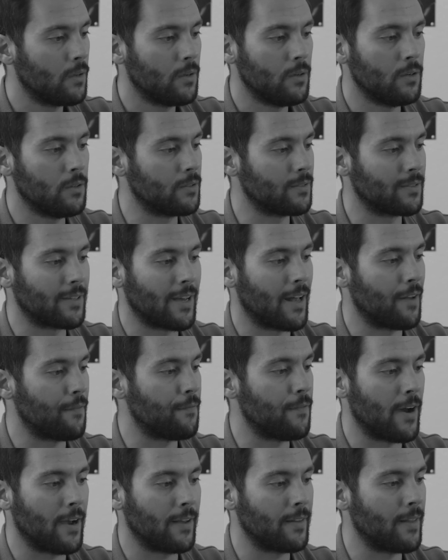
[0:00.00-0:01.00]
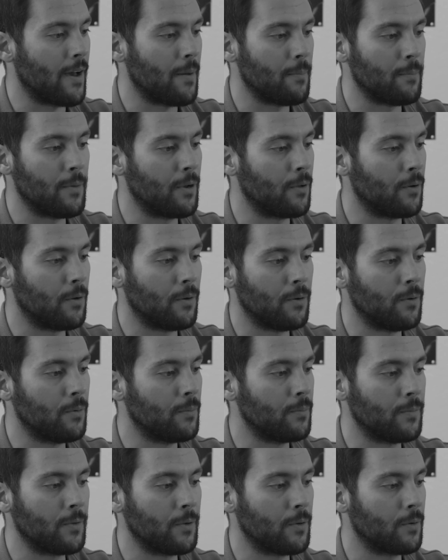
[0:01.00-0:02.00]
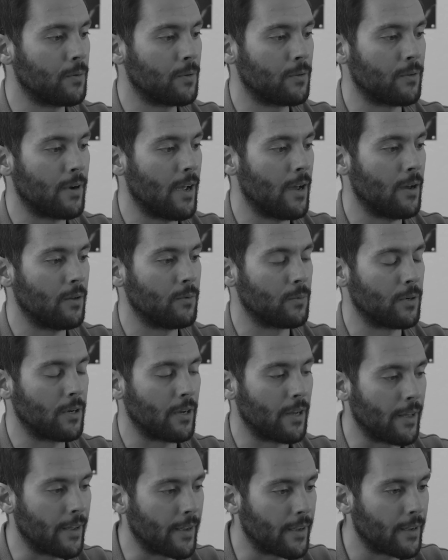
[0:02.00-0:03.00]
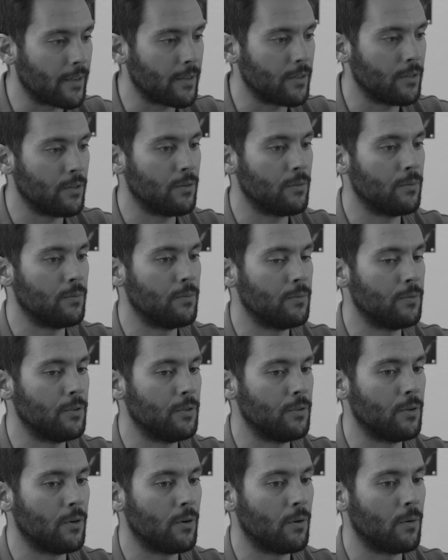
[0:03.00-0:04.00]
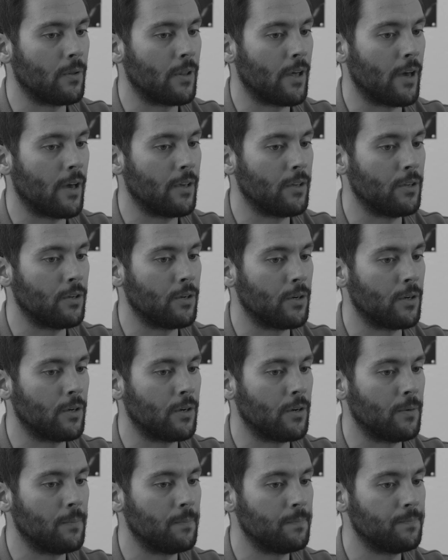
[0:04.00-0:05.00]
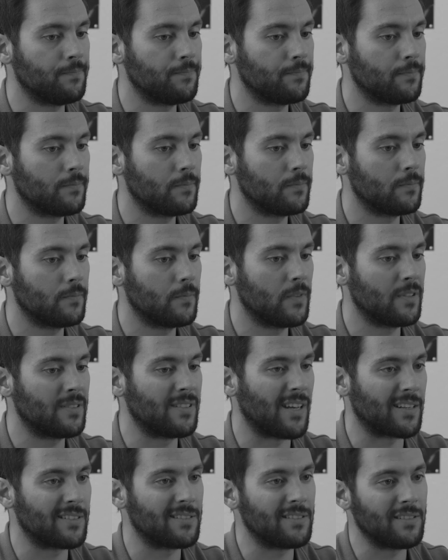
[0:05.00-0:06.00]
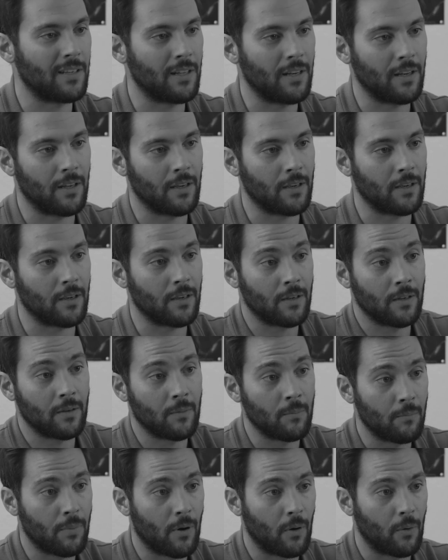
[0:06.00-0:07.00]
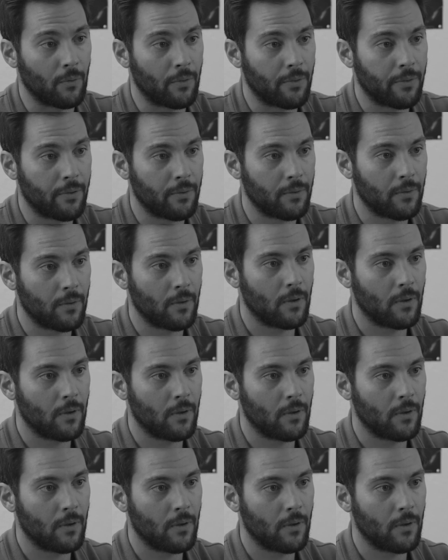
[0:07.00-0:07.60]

You just gotta find that middle ground where like you know that you're succeeding in both.